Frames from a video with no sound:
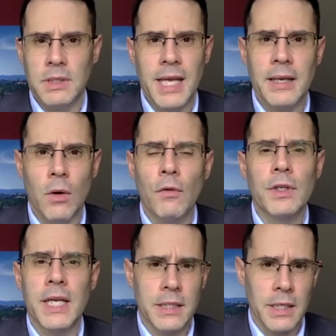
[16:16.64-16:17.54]
over
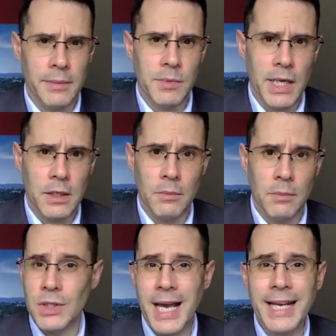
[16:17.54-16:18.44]
10 times that
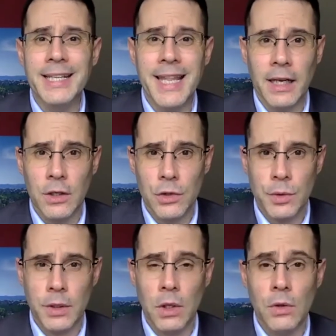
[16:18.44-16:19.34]
number died in that
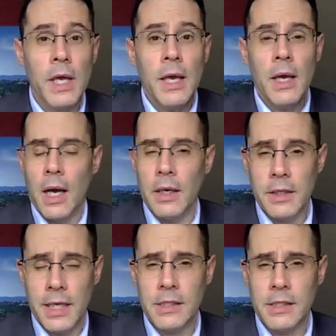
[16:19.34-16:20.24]
country alone, in
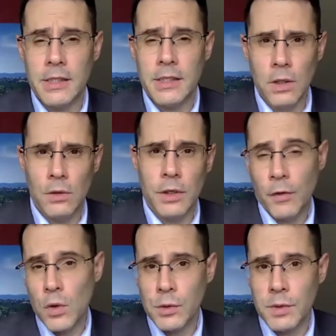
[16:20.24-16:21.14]
that city alone. And of
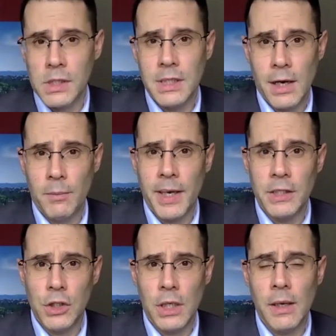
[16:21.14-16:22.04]
course, we see now
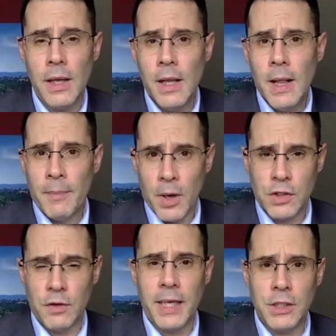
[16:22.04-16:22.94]
Beijing, parts of
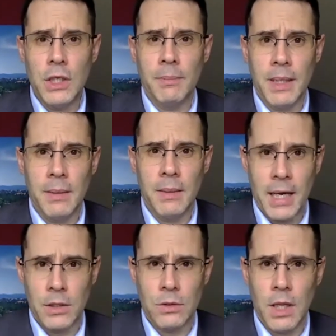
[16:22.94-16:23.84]
Beijing being back
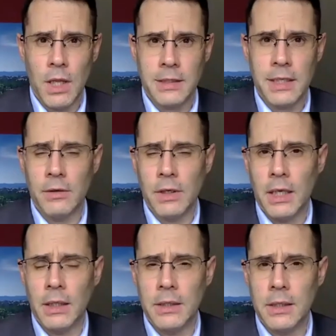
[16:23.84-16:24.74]
under lockdown
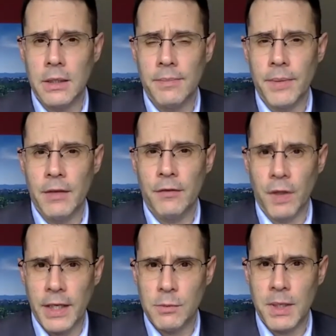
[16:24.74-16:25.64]
and
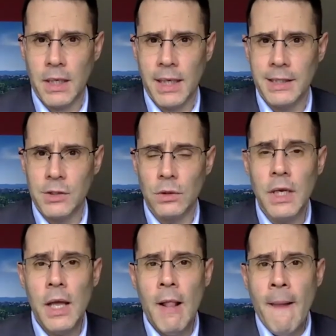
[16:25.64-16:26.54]
flights being canceled
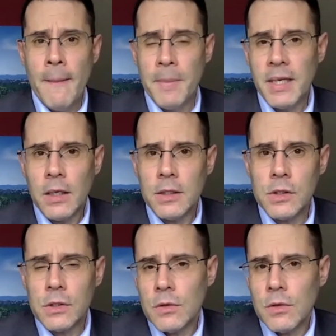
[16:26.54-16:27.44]

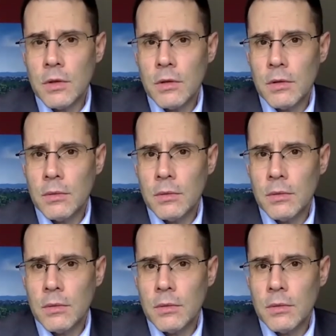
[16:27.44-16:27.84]
because the